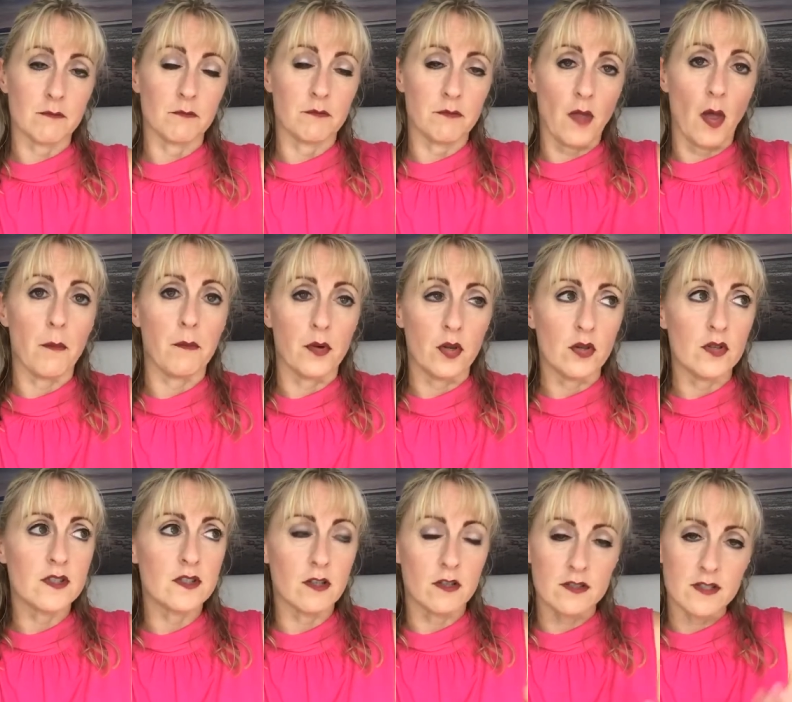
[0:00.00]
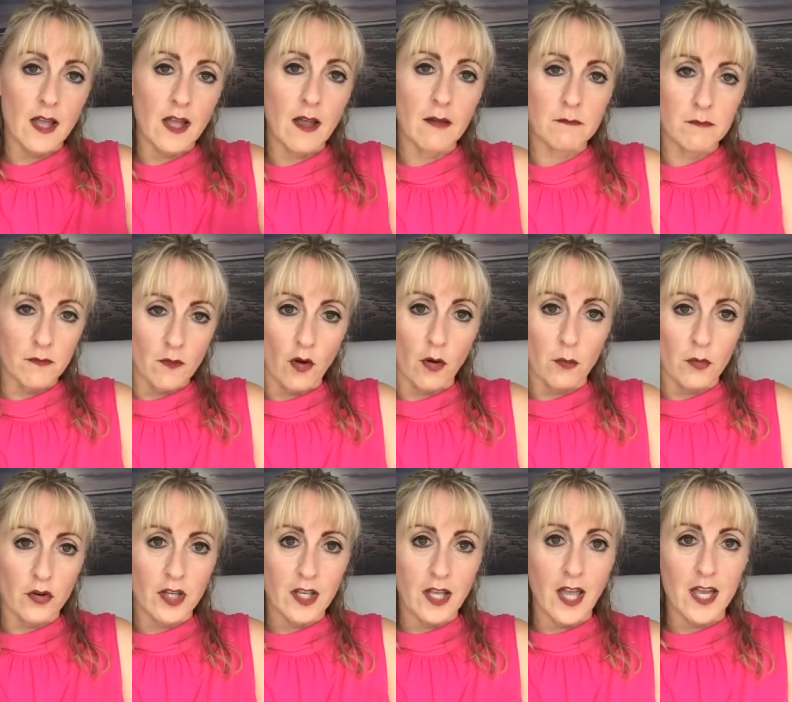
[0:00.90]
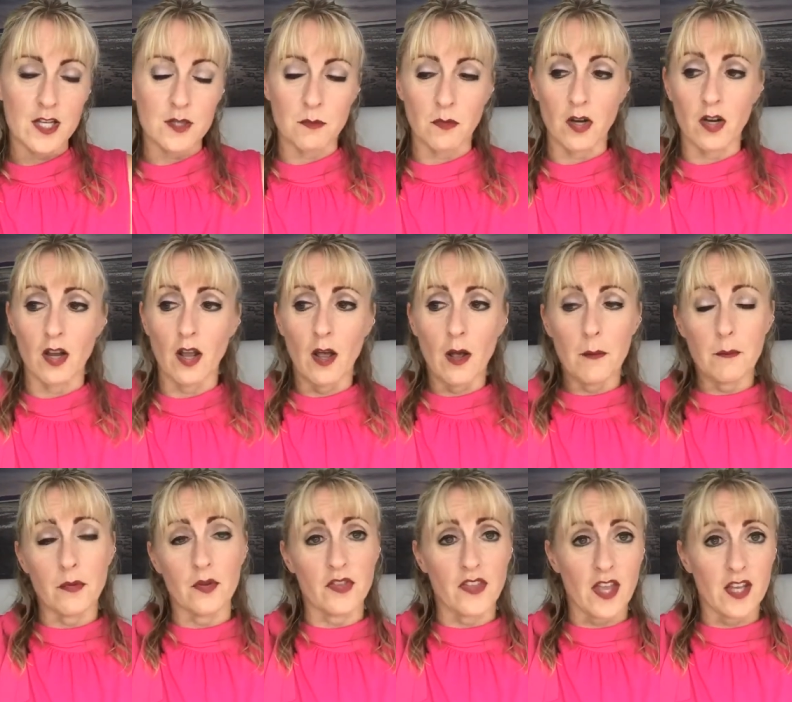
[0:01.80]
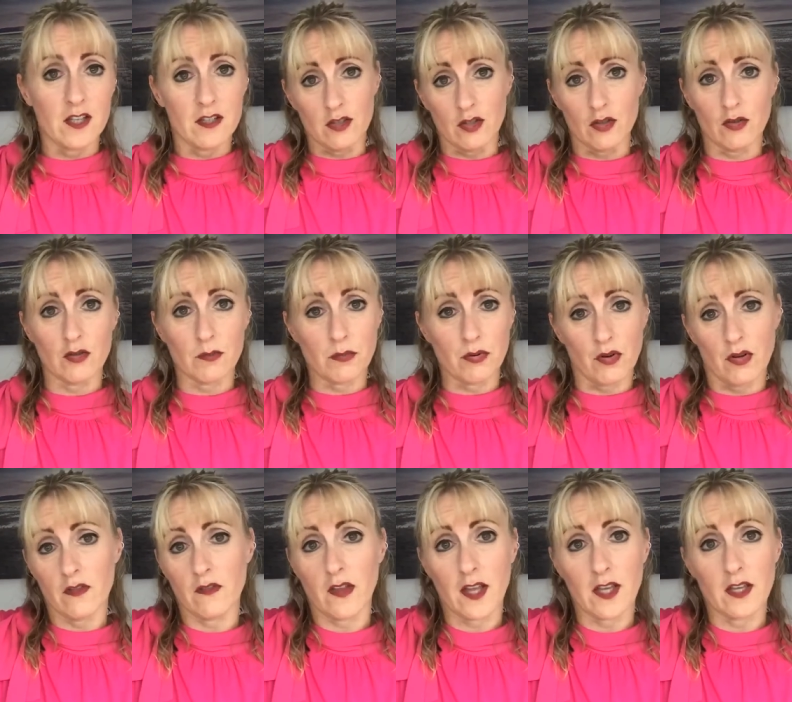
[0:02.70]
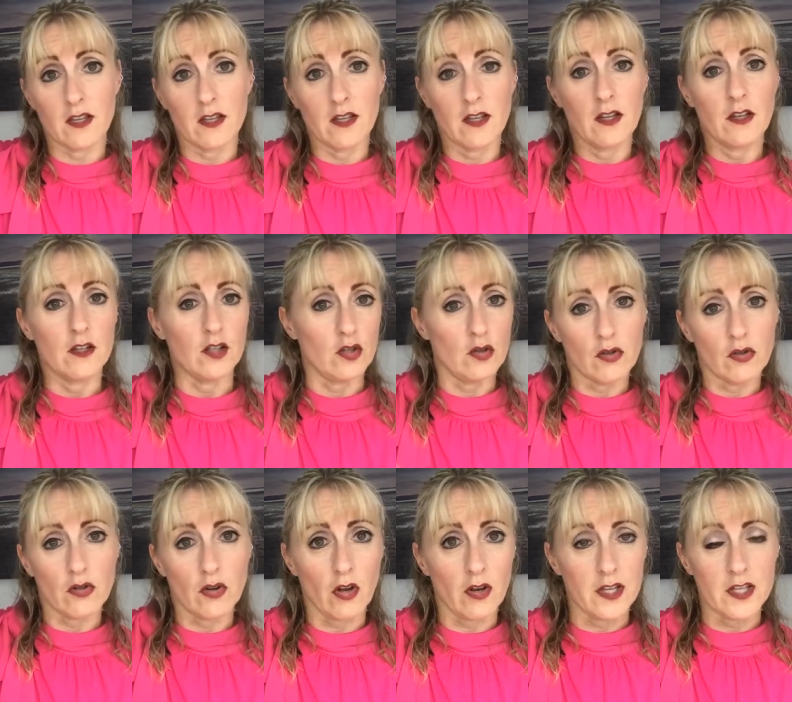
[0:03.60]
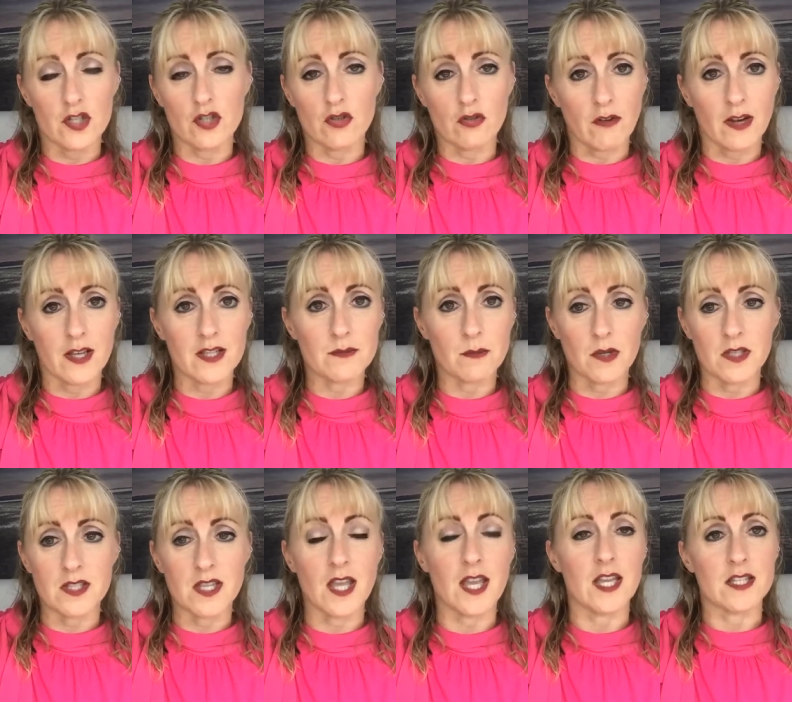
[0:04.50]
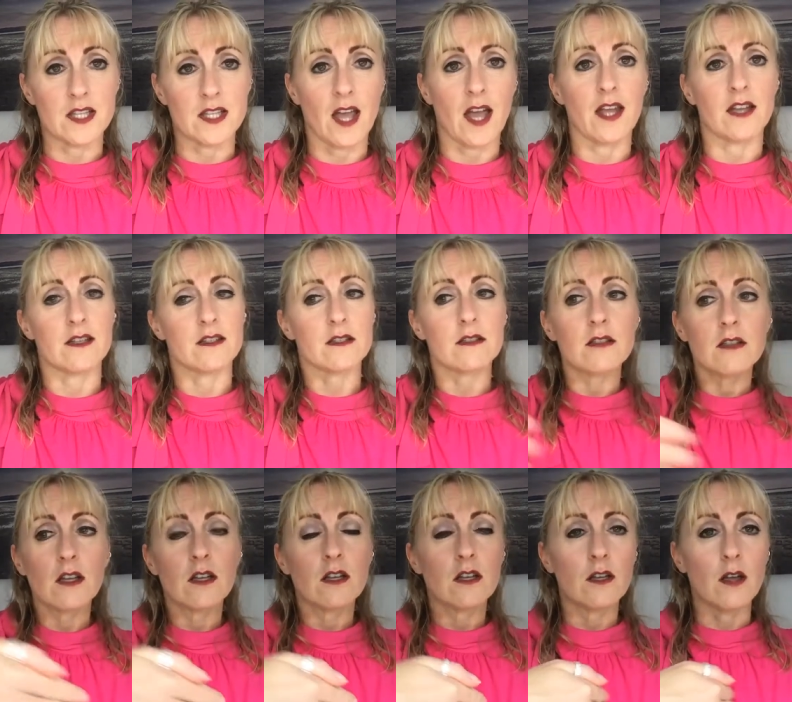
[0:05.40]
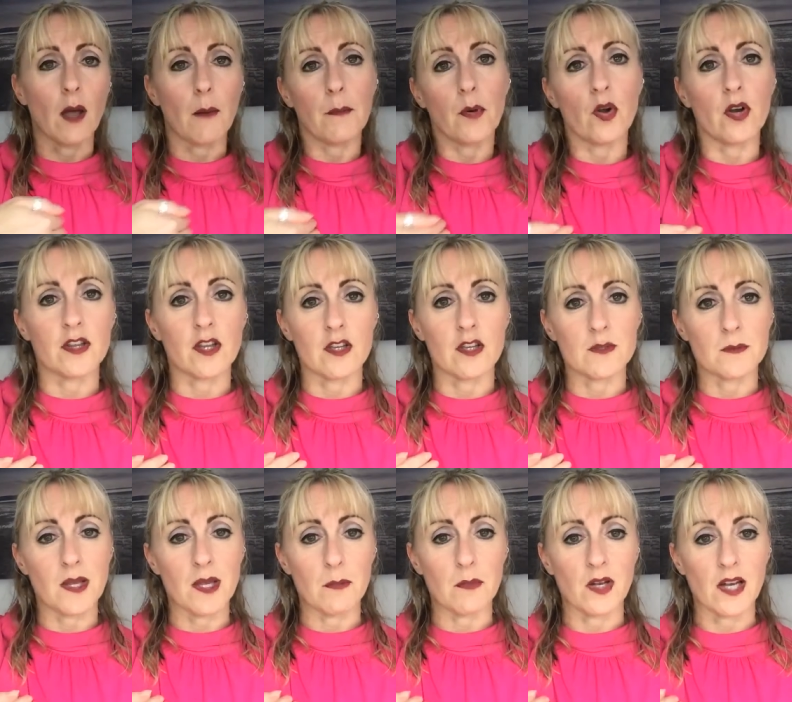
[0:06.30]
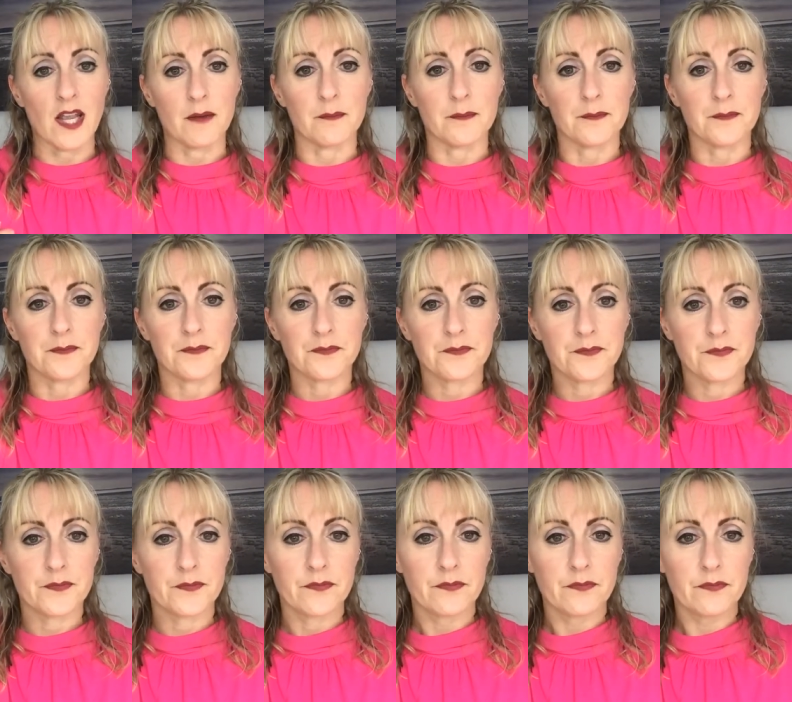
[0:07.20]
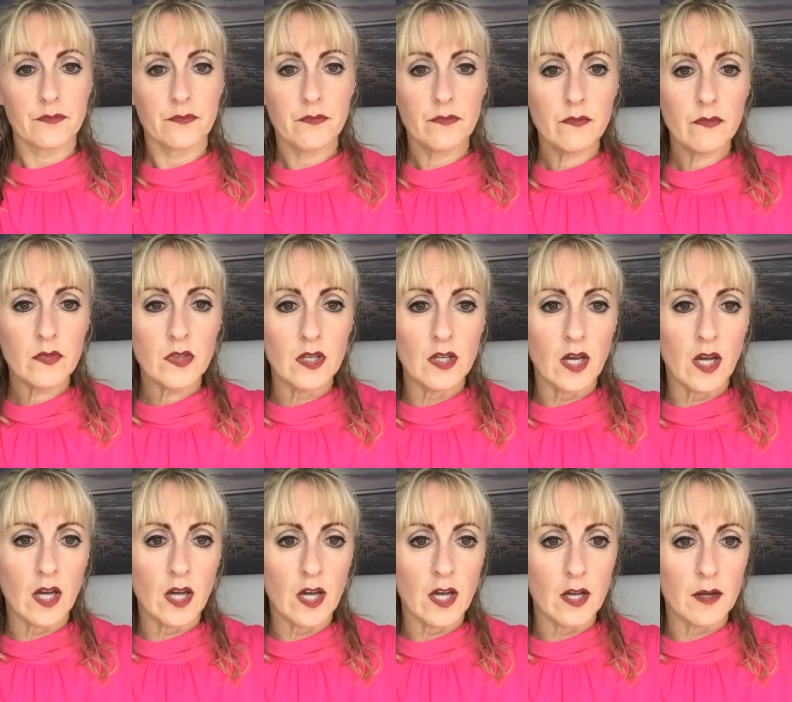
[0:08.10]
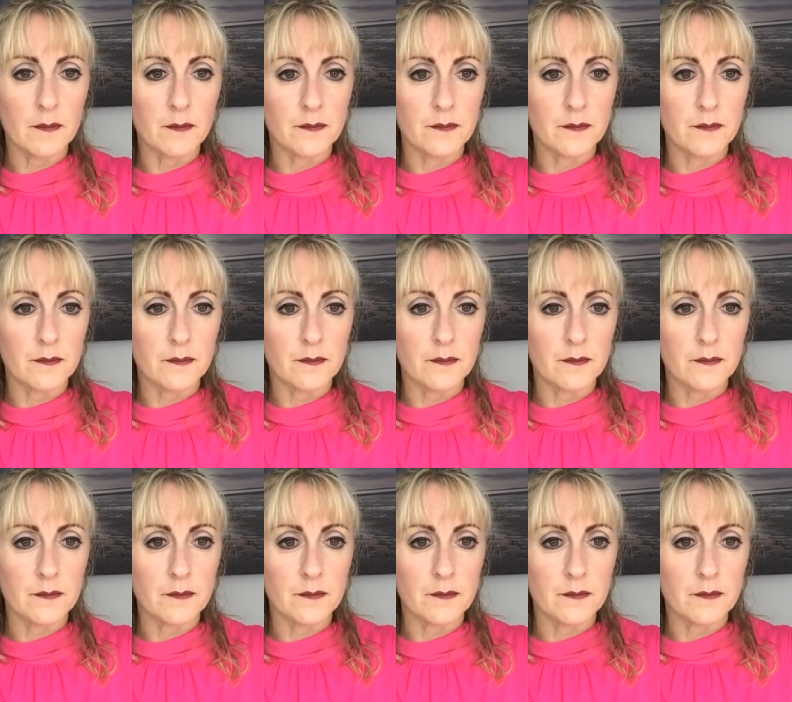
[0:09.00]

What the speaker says: a boost because they've got more engagement, but then you're proving your knowledge, your expertise, and pulling those people in. I